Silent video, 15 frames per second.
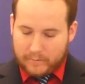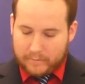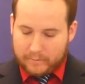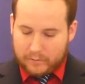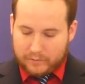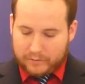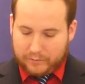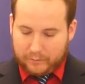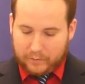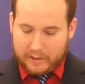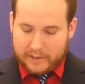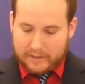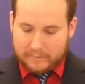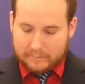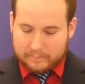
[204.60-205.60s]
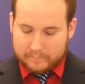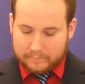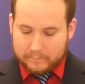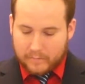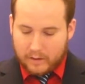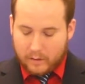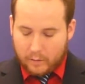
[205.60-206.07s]
Verse 3
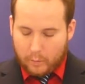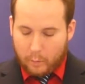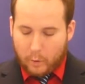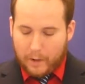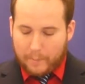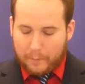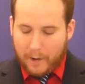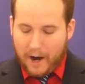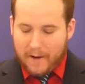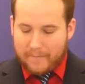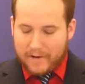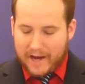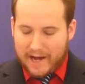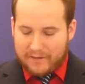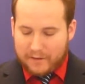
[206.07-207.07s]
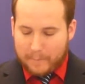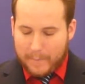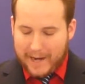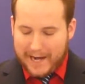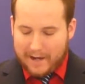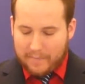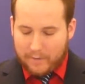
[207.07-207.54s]
What profit hath a
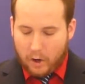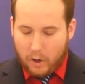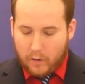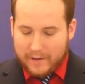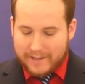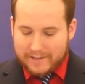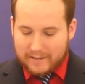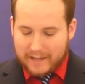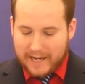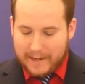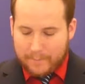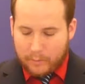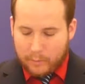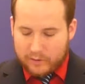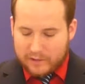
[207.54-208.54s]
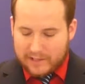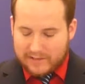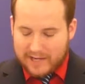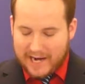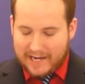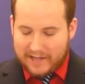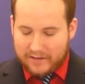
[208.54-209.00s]
man of all his labor which
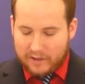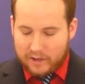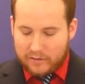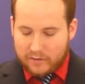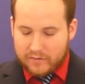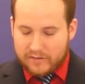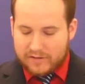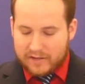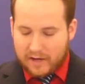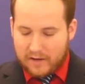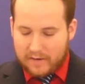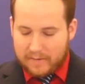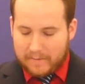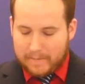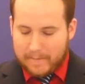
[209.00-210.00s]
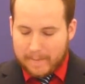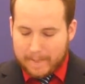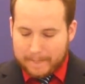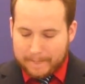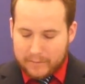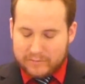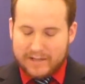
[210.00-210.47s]
he taketh under the sun?
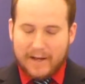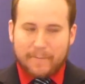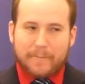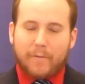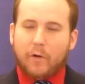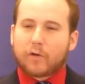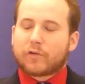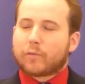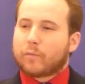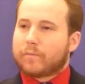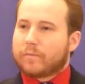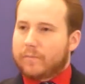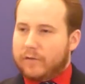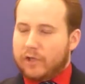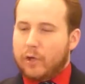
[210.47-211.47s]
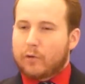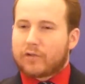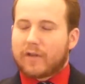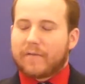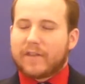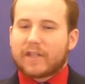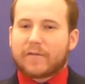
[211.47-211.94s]
There's that first
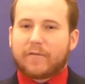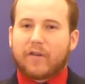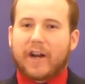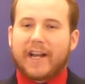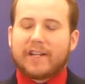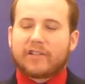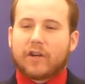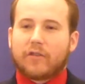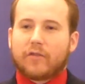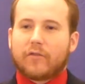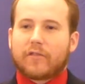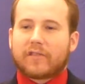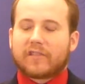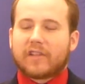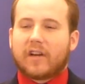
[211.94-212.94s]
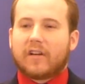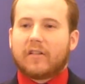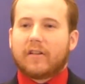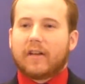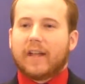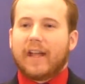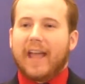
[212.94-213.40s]
use of this phrase, under the
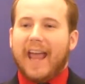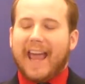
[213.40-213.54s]
sun.